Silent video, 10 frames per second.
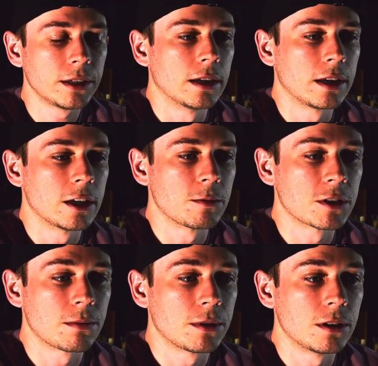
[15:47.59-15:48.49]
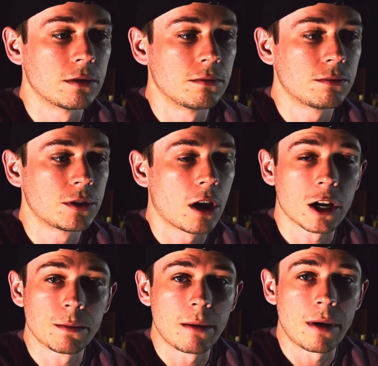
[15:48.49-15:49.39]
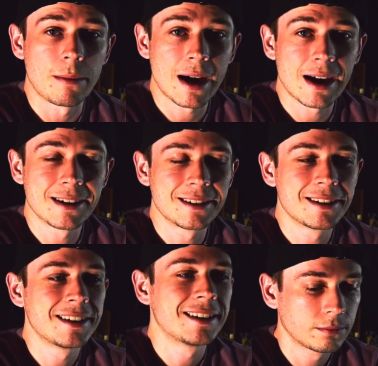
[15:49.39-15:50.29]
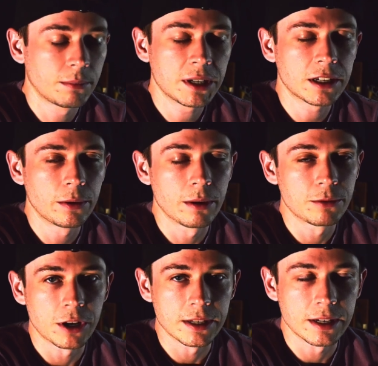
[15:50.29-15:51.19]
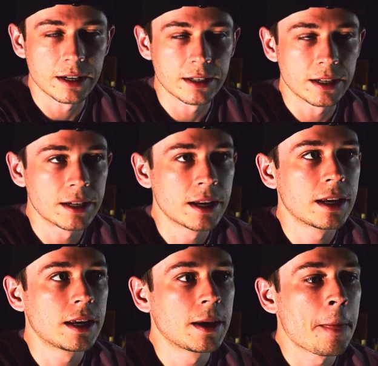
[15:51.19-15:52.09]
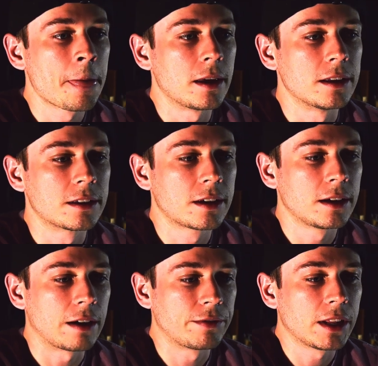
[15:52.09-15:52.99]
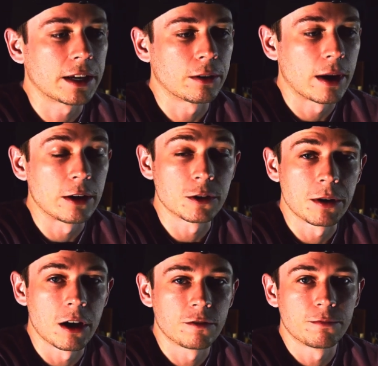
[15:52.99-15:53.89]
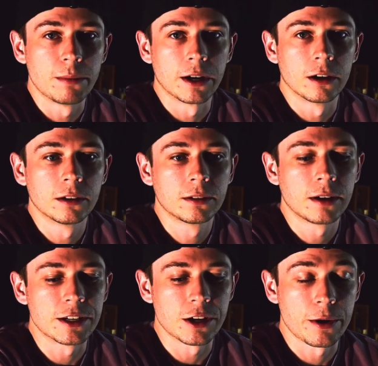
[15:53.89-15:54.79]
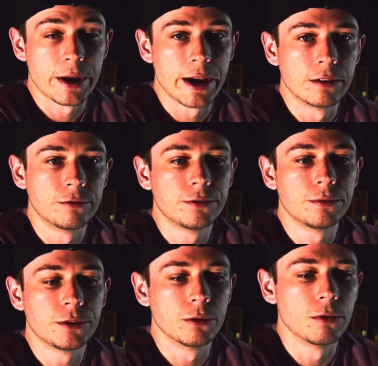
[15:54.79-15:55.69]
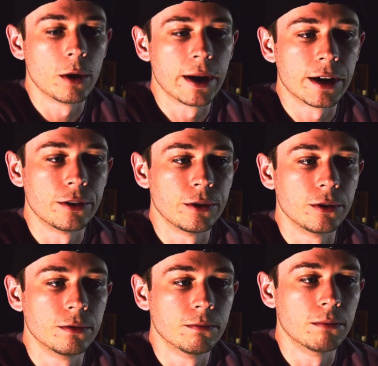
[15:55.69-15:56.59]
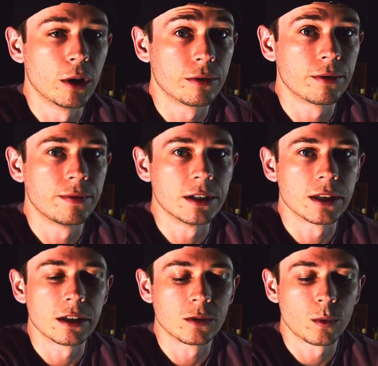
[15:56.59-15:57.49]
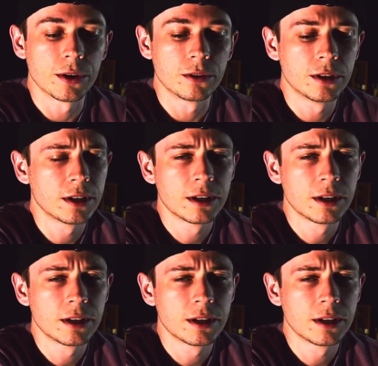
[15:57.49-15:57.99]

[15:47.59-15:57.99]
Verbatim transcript: It gives me something to occupy my mind. Basically, what I'm trying to say is that it's gonna. I feel like it rounds me off better as a creative to know how to do both of these things well.